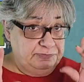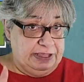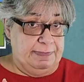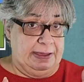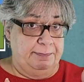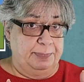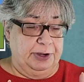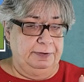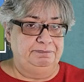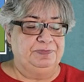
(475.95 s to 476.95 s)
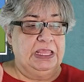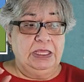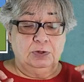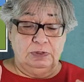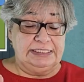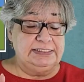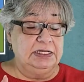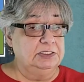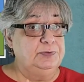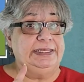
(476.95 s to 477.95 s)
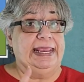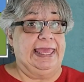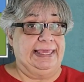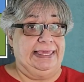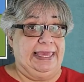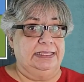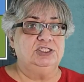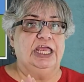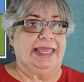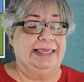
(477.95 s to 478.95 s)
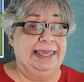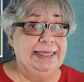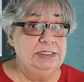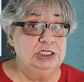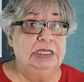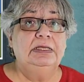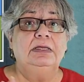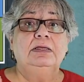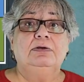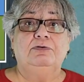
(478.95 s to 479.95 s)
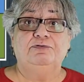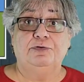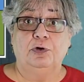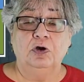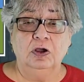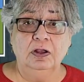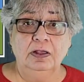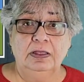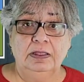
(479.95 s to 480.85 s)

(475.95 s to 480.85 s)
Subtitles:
Remember, we start with engage. Engage for